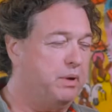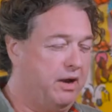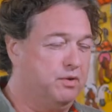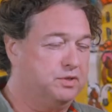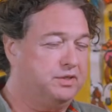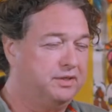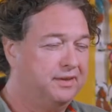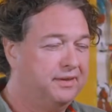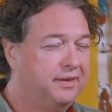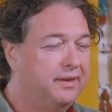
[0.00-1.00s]
bears.
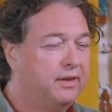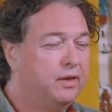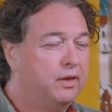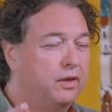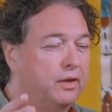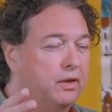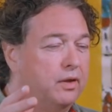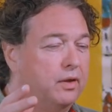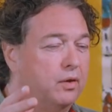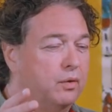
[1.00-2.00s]
Yeah.
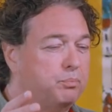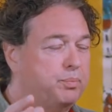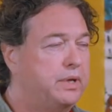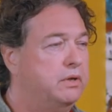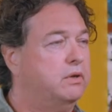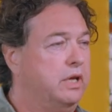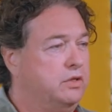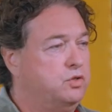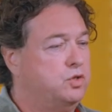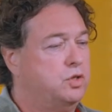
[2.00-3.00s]
Peter
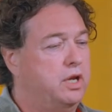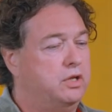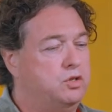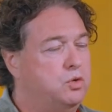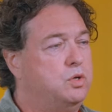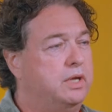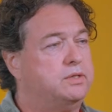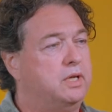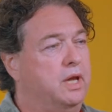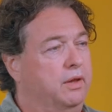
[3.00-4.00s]
Lynch and you get
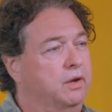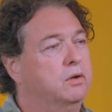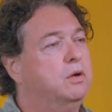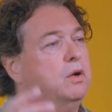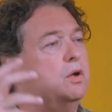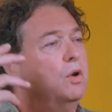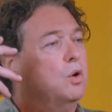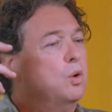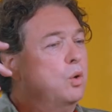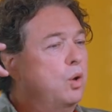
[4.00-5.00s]
together
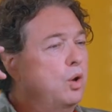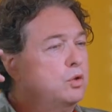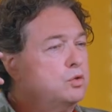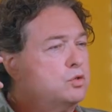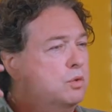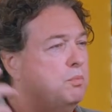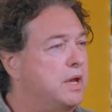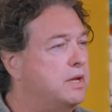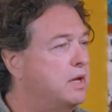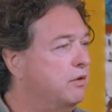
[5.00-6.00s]
to
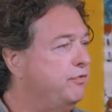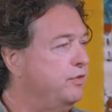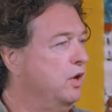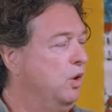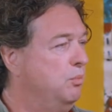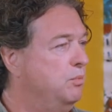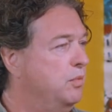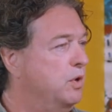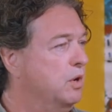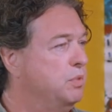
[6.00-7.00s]
make a film
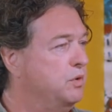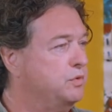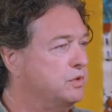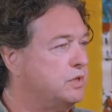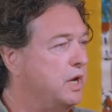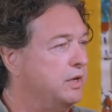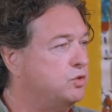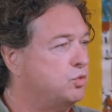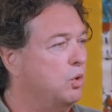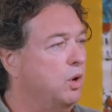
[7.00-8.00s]
about this guy
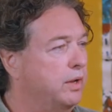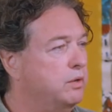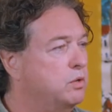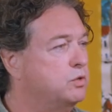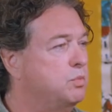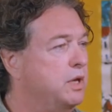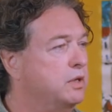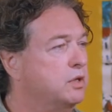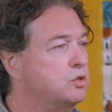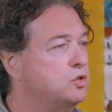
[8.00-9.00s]
Troy who's
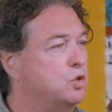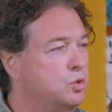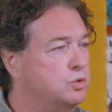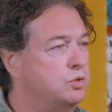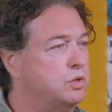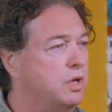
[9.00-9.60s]
making suits